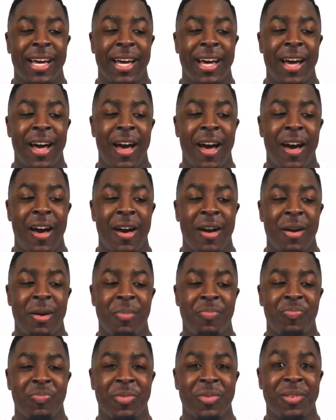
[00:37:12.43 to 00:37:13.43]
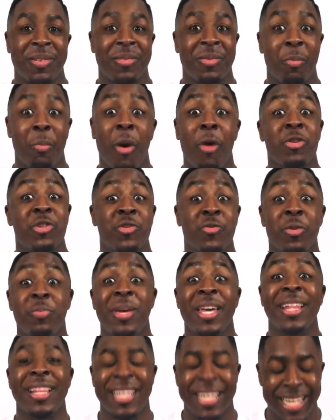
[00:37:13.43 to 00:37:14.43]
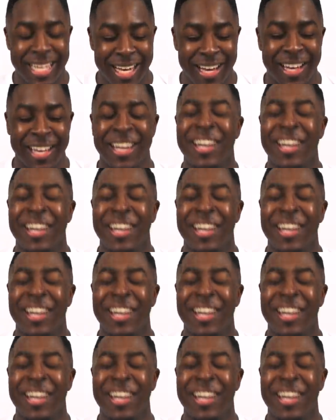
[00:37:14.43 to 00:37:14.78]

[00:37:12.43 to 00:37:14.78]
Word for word: um, most rebelling